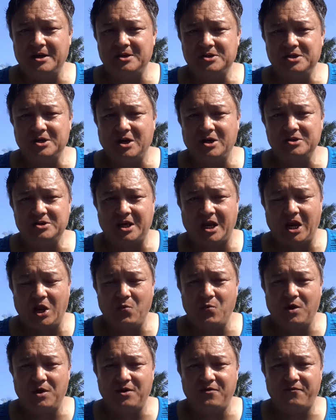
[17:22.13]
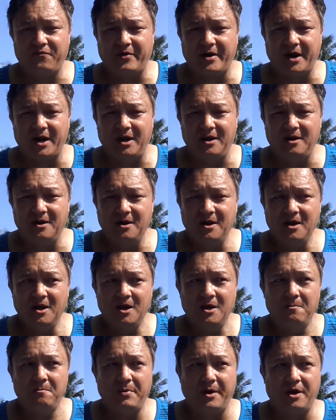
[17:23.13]
challenge anyone to find
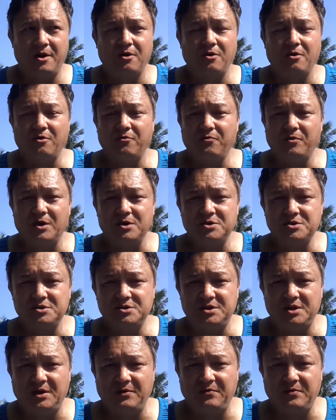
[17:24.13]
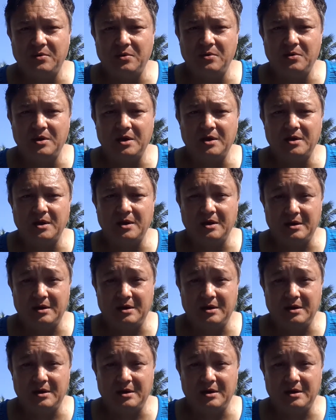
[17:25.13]
better or fresher seafood than